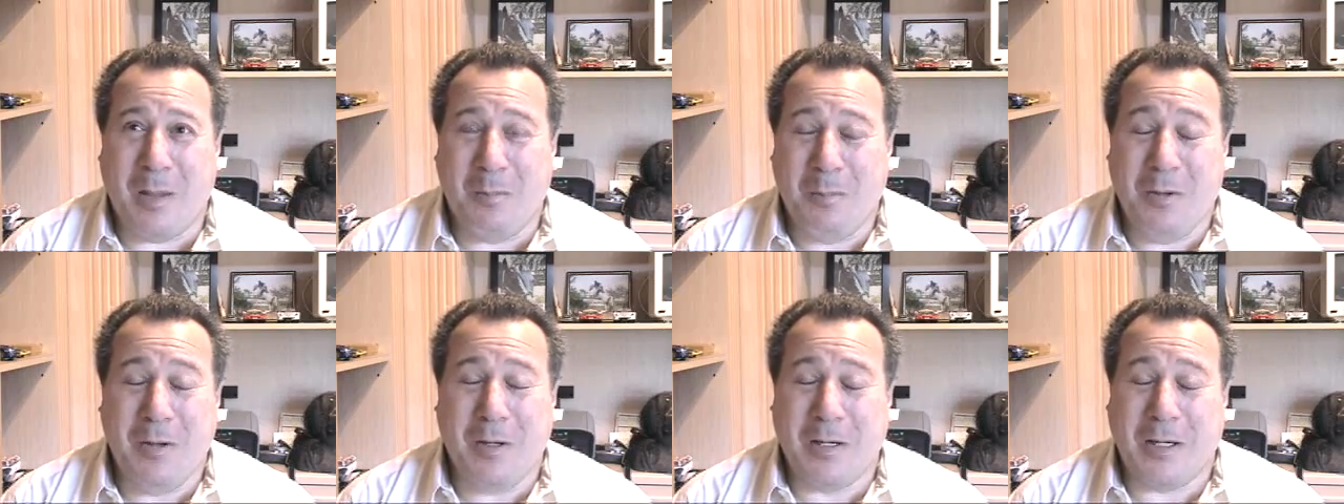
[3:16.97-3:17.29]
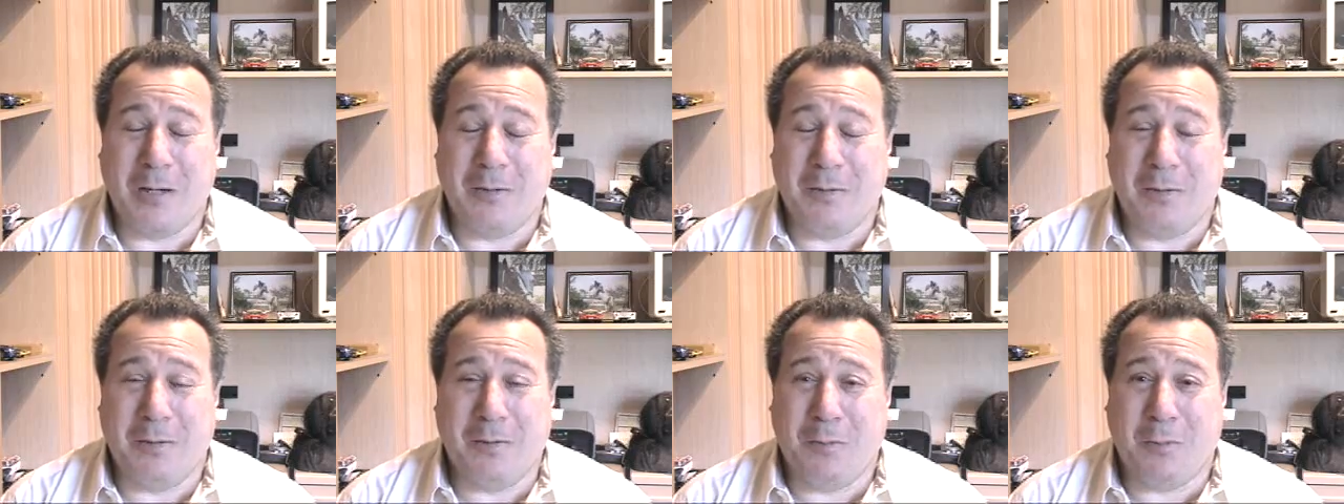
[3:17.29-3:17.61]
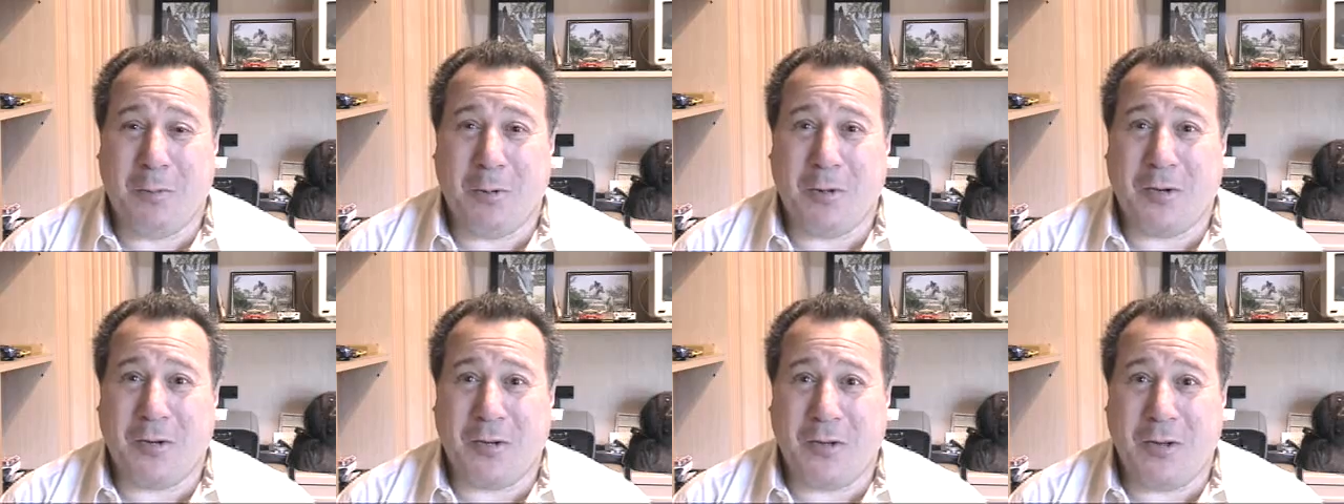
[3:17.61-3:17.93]
I'm going to give it
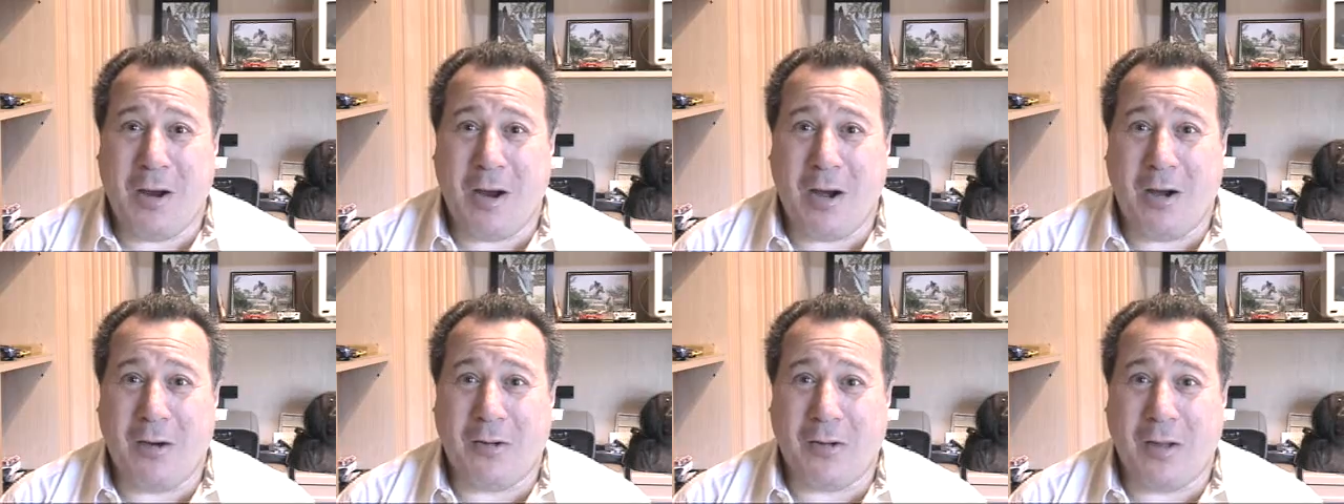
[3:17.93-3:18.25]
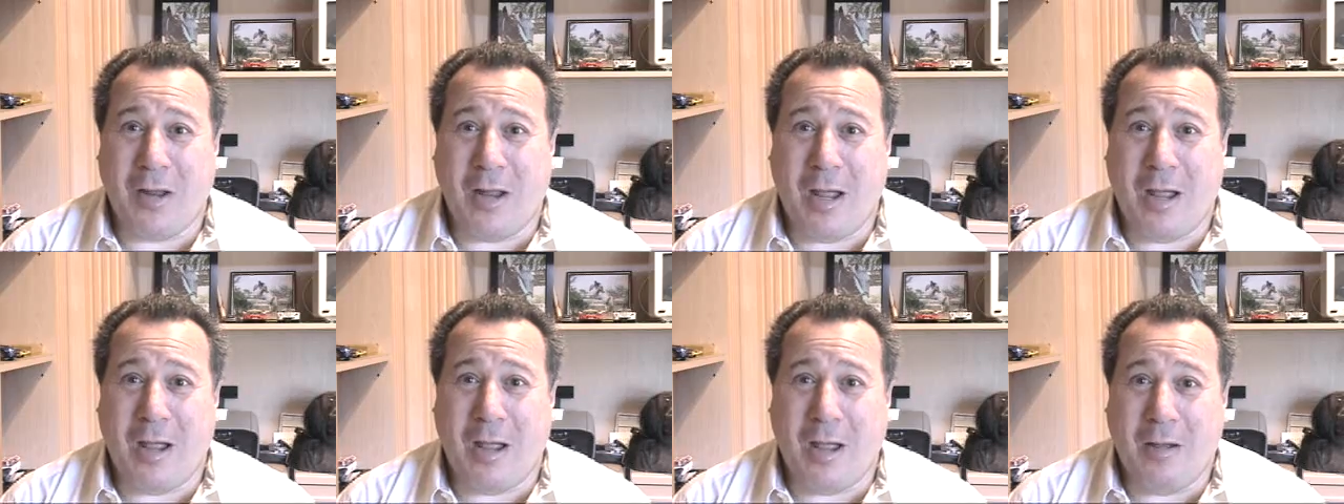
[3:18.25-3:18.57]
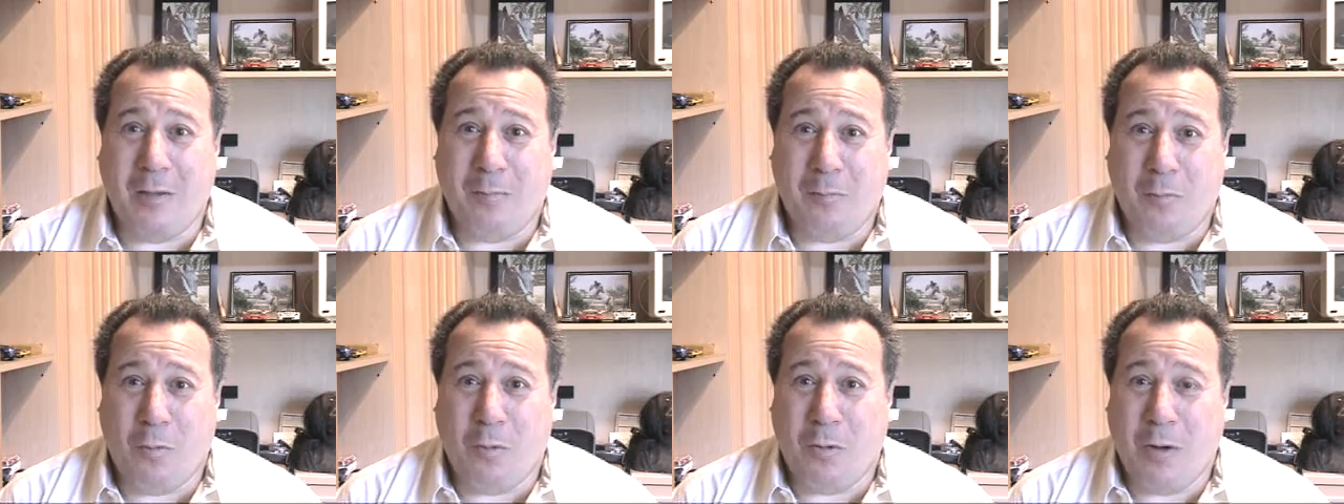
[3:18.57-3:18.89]
4 stars.
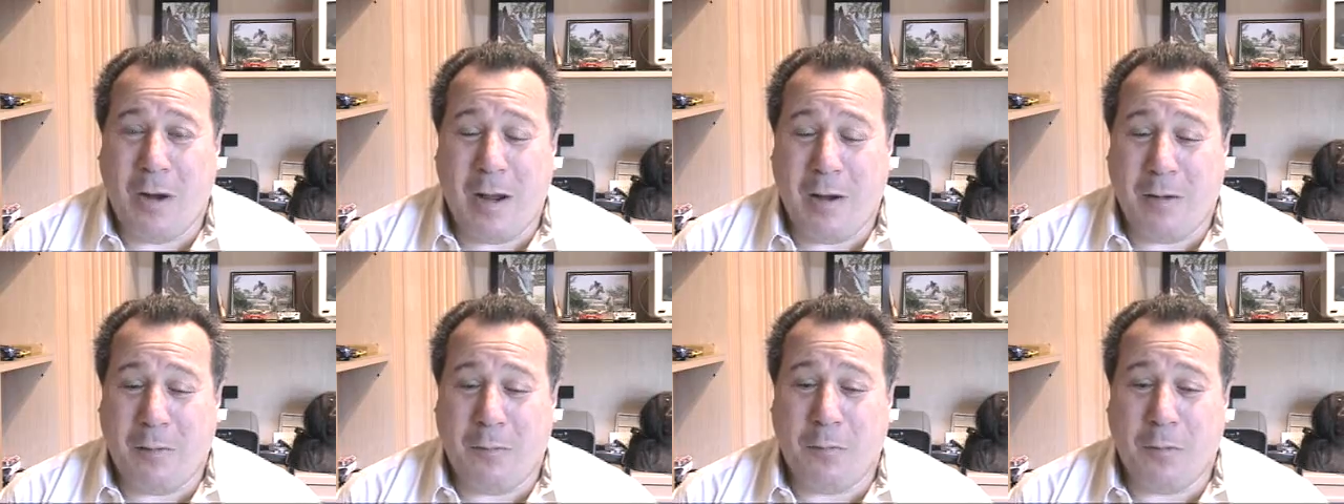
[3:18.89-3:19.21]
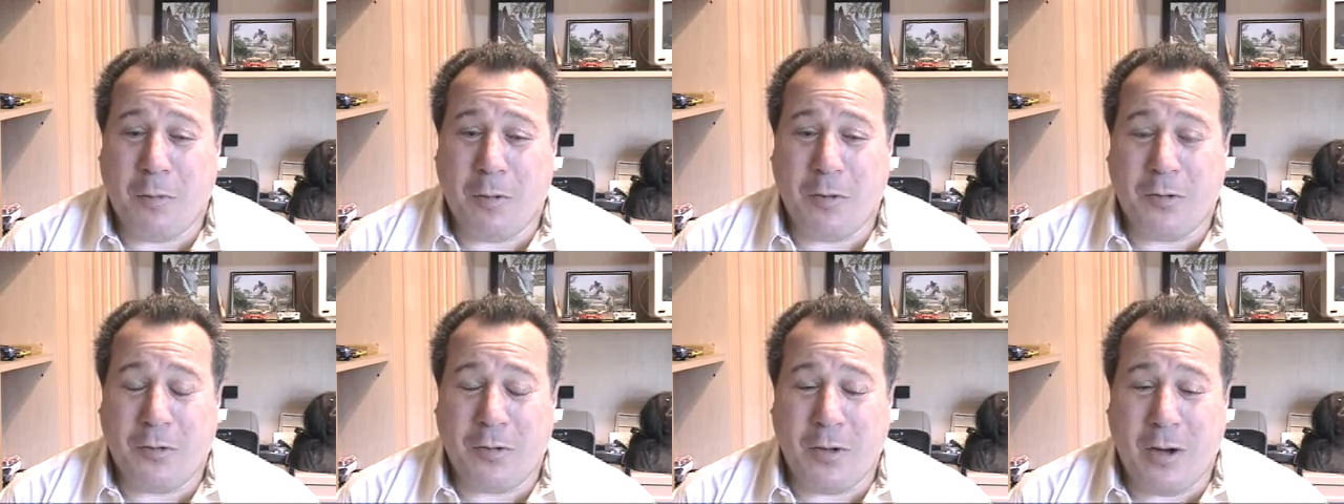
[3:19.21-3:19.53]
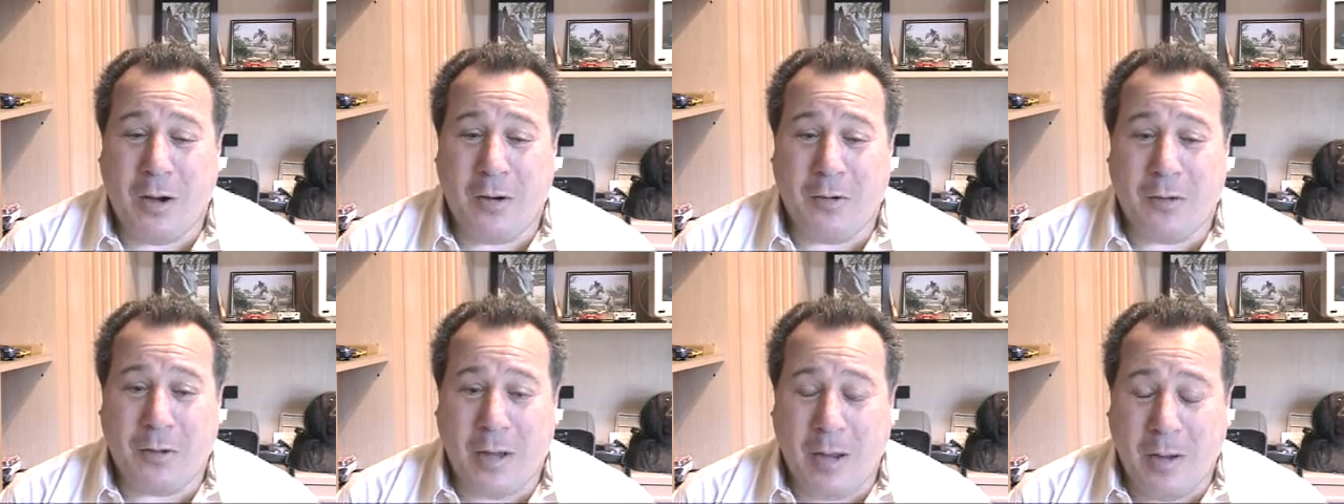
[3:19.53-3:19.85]
4 out of 4
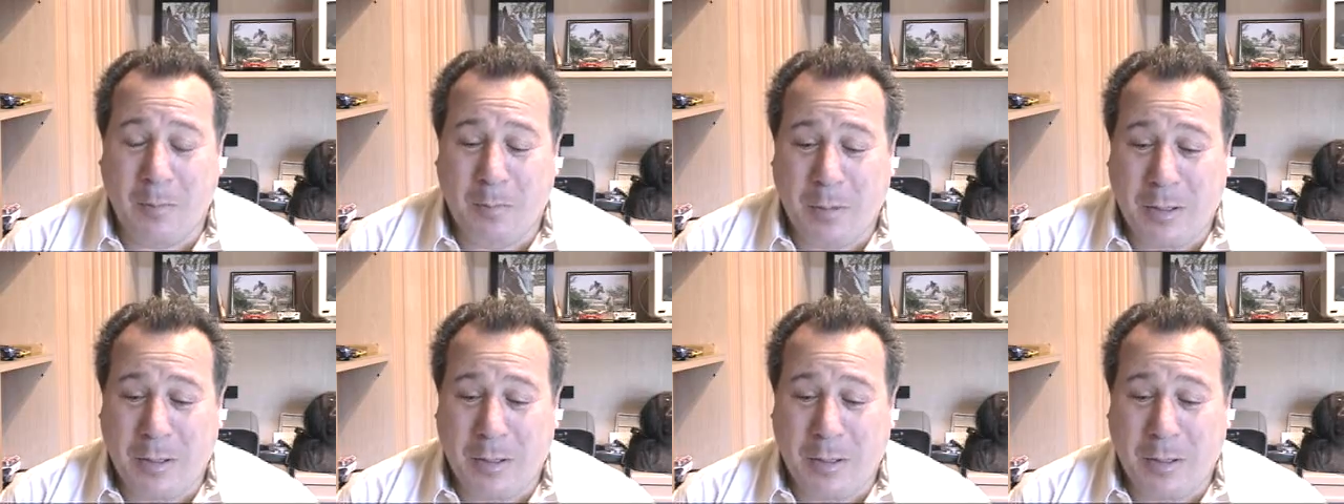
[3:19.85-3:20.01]
stars.